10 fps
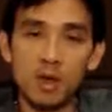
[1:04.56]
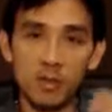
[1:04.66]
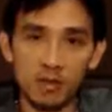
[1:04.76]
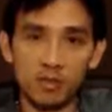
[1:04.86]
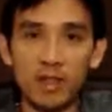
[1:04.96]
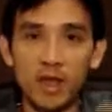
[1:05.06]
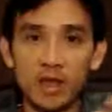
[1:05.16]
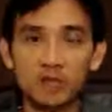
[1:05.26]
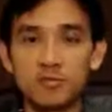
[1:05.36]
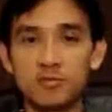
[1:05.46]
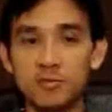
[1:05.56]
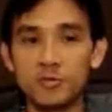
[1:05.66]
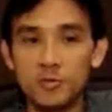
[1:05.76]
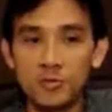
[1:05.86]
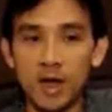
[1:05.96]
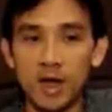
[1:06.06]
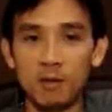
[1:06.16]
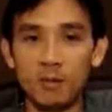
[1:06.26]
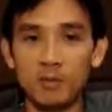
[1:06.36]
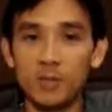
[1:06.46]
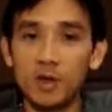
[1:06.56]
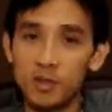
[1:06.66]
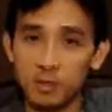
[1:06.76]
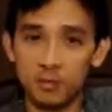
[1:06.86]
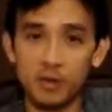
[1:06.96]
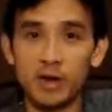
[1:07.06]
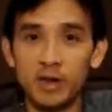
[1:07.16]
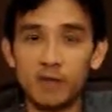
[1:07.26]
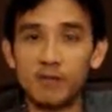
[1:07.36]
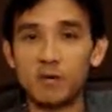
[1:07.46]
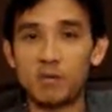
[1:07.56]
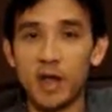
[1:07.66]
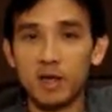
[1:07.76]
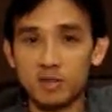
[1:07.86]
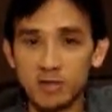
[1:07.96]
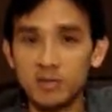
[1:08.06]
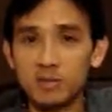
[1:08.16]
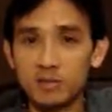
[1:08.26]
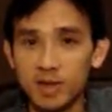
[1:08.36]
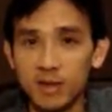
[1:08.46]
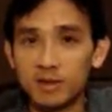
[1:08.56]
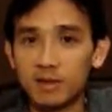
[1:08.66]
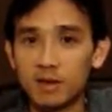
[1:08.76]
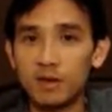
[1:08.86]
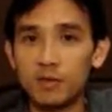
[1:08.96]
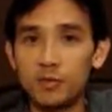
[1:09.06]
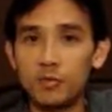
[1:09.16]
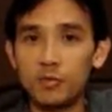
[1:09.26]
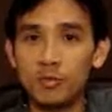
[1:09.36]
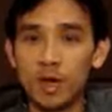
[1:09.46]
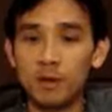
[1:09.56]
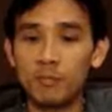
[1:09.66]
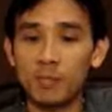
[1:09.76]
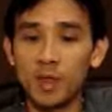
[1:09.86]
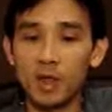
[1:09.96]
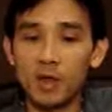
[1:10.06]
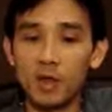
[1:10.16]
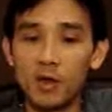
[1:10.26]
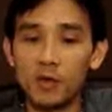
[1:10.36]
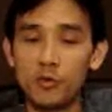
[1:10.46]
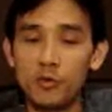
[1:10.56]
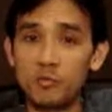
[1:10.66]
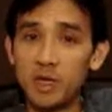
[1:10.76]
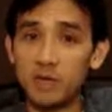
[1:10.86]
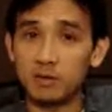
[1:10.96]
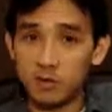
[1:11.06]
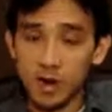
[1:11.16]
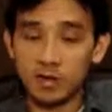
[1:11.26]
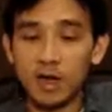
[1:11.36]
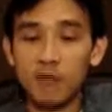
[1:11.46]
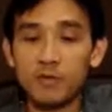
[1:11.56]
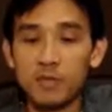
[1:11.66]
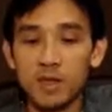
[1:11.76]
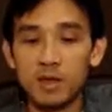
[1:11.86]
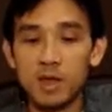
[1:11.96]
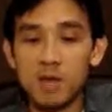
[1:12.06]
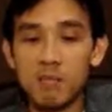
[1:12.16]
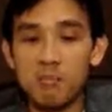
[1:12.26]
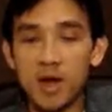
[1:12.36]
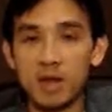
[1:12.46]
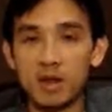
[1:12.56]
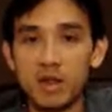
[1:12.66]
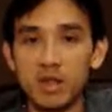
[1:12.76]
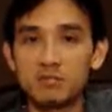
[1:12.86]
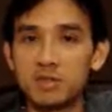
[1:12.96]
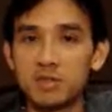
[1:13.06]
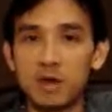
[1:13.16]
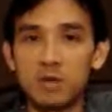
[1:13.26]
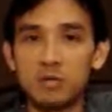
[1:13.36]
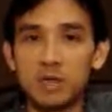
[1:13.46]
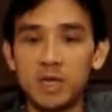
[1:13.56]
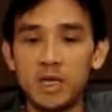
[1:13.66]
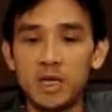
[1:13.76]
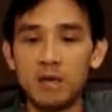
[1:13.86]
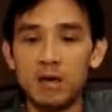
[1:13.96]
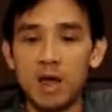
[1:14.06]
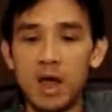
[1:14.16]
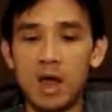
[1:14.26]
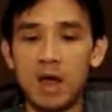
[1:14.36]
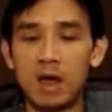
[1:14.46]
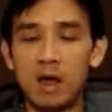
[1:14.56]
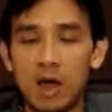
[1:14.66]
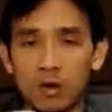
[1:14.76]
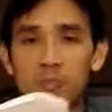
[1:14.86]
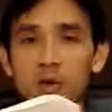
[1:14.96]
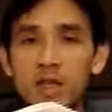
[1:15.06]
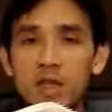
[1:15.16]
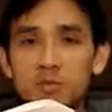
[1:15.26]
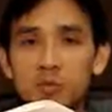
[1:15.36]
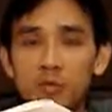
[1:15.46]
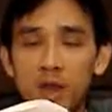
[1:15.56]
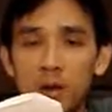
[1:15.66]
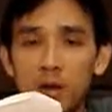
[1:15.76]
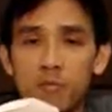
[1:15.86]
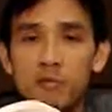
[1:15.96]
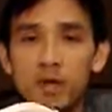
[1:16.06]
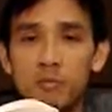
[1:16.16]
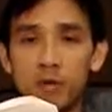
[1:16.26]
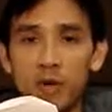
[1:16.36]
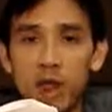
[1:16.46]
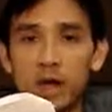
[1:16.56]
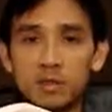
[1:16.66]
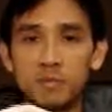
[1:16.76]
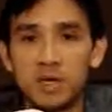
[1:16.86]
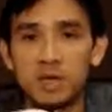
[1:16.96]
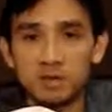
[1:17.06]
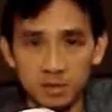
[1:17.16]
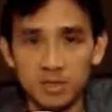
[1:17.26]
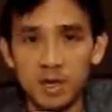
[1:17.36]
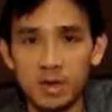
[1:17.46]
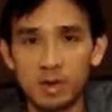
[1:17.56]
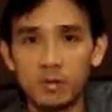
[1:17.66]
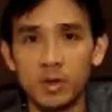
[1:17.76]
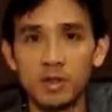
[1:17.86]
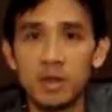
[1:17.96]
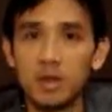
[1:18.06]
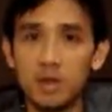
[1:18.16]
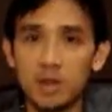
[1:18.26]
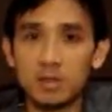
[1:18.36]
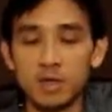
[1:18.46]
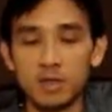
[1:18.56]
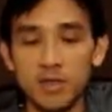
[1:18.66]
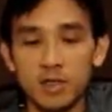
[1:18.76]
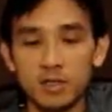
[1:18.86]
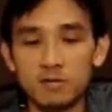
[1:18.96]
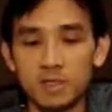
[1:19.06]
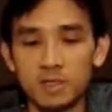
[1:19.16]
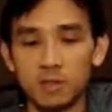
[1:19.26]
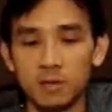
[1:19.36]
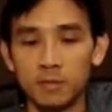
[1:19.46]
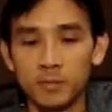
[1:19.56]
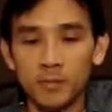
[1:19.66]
But thanks through the prodding from my acquisitions editor, who's been quite tough on me, but it's resulted in a comprehensive book that I'm very proud to be associated with. So thanks, Kristen.